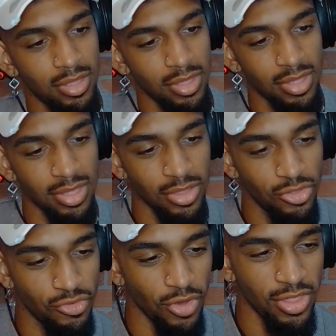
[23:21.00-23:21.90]
That's
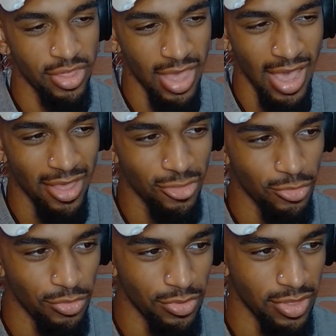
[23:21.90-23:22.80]
stress
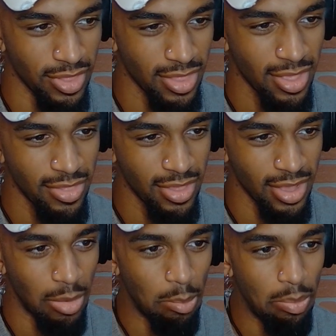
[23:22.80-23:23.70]
casualty. That sounds
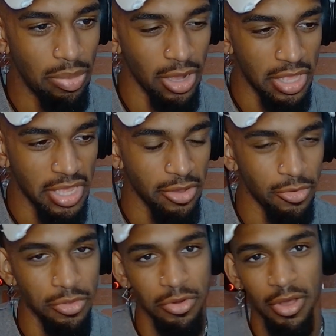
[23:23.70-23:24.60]
like a
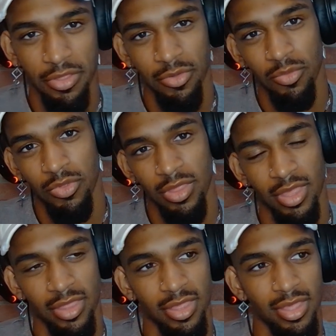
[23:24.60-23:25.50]
kill. You know how someone
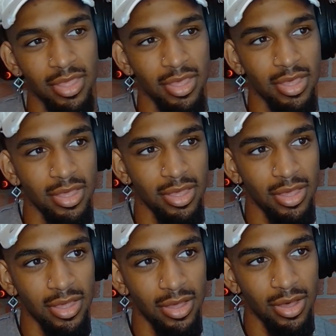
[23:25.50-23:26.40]
says,
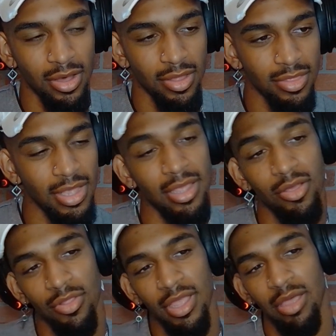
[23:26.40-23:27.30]
like
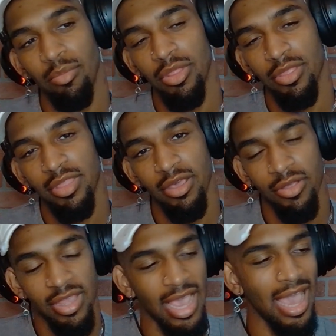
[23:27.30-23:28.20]
a
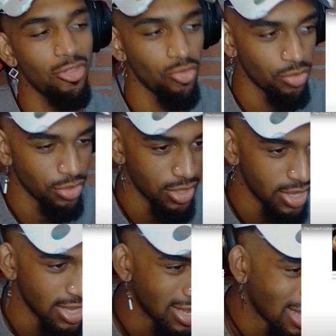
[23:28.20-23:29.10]
military
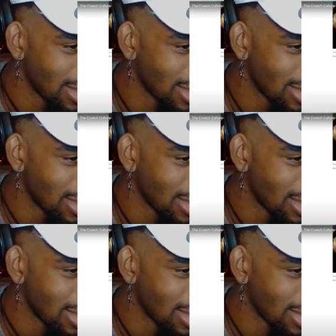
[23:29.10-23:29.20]
casualty,